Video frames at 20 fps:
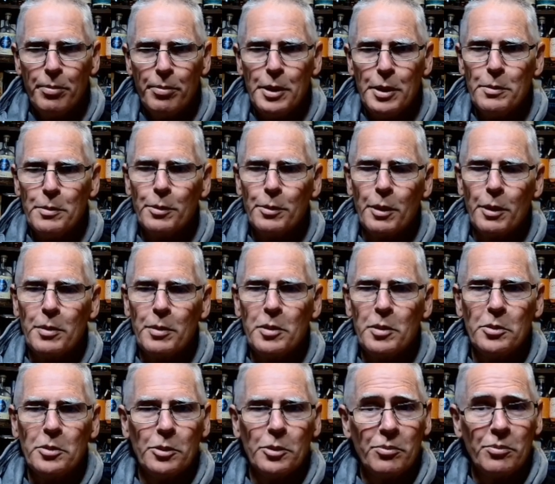People, my
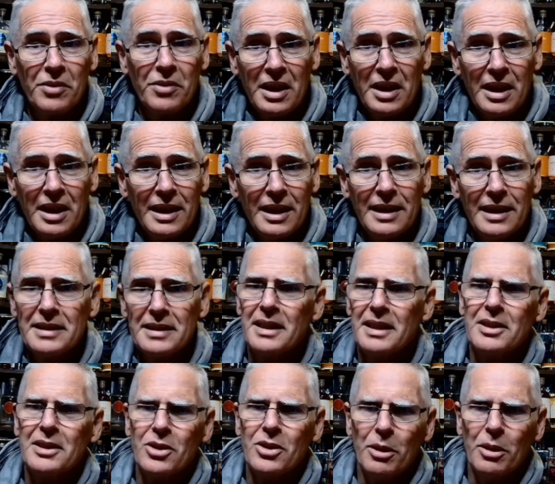people, it's
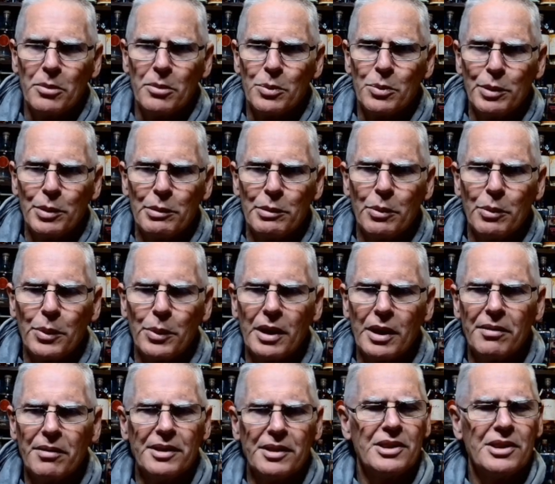that time of the week when we
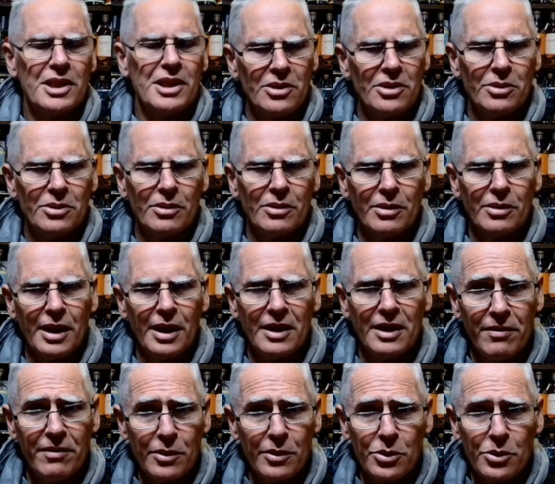have a gentle
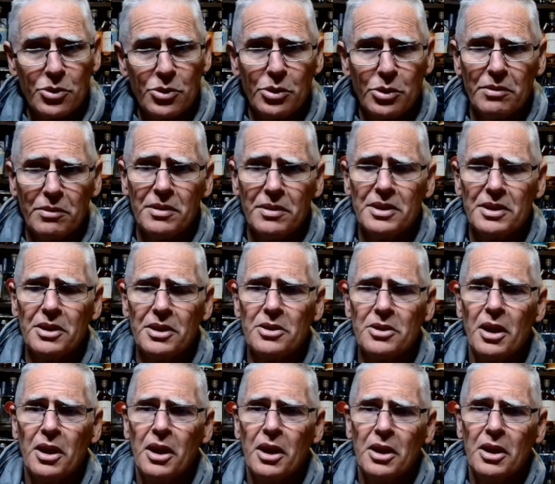and very short
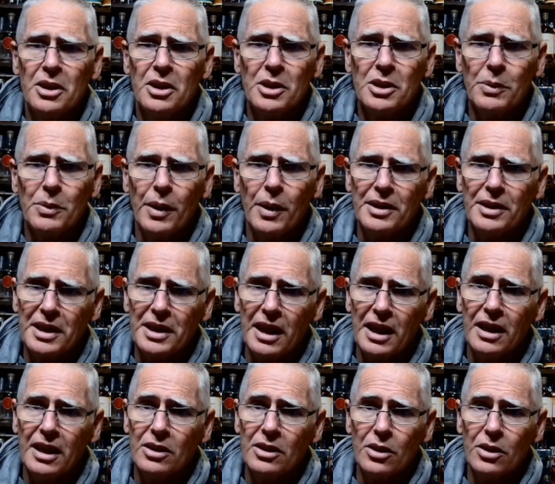visit to our dear
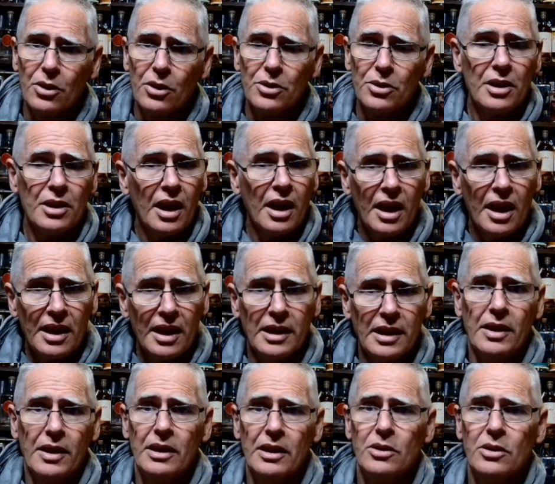Uncle Odin.
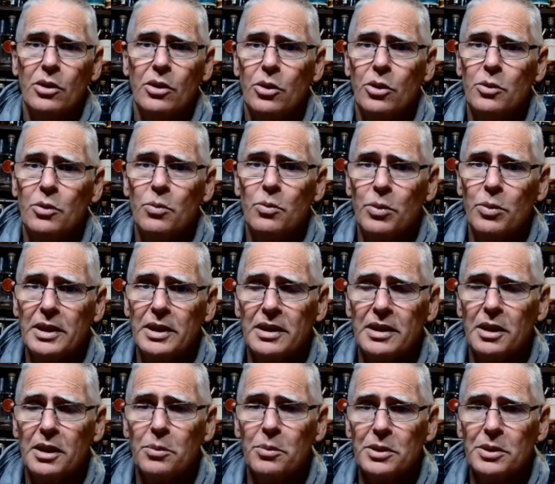Now, Uncle Odin
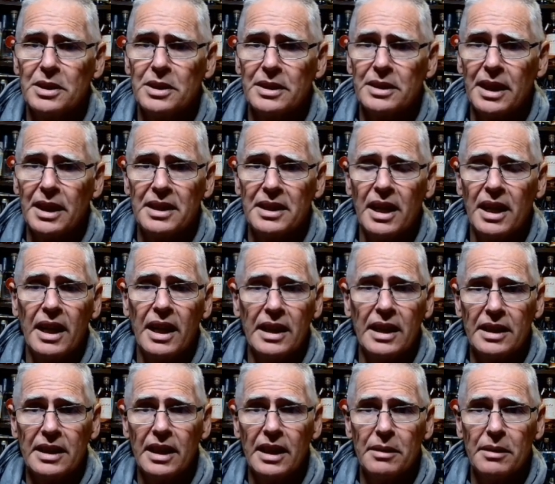recently was sent
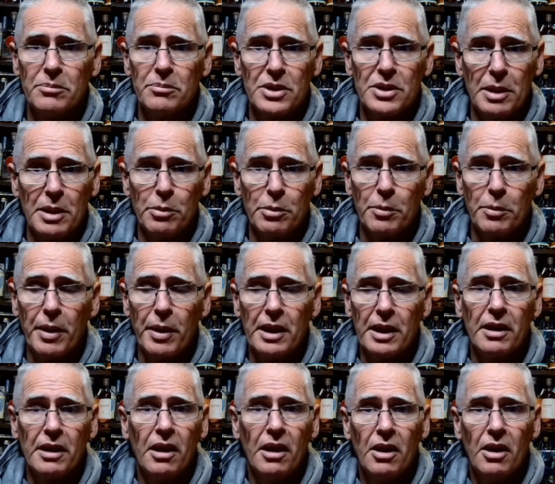a sample
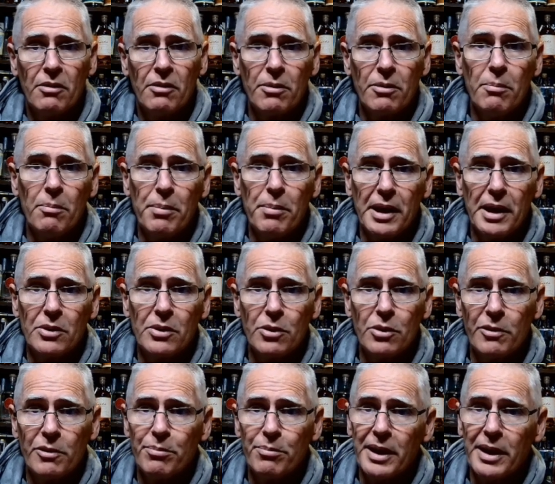pack from
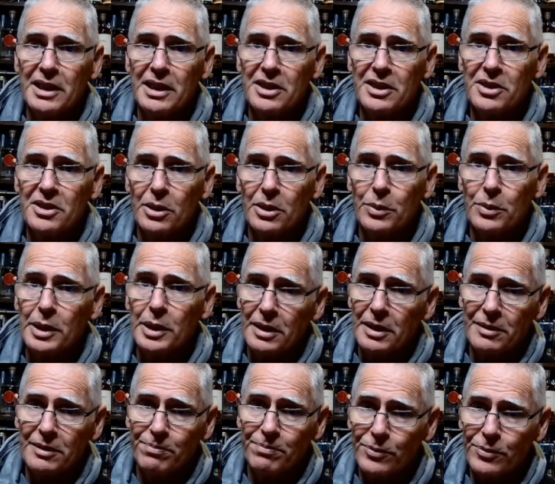Bancroft Bay Distillery.
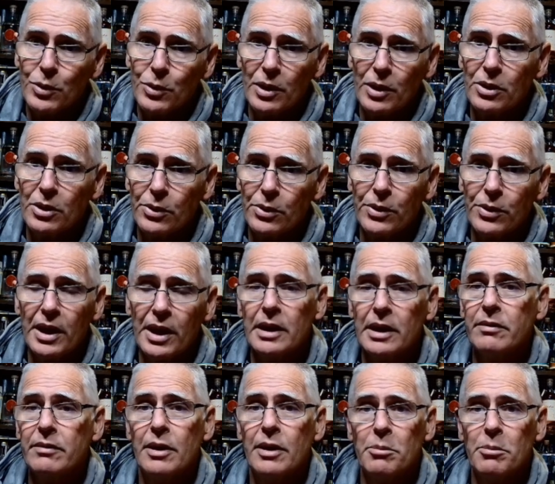Your Uncle
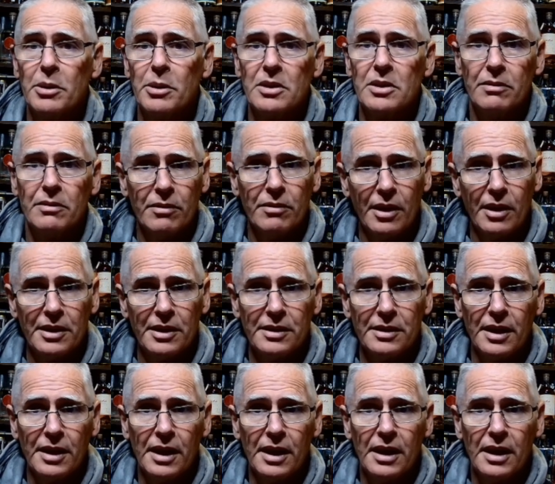Craig very much invited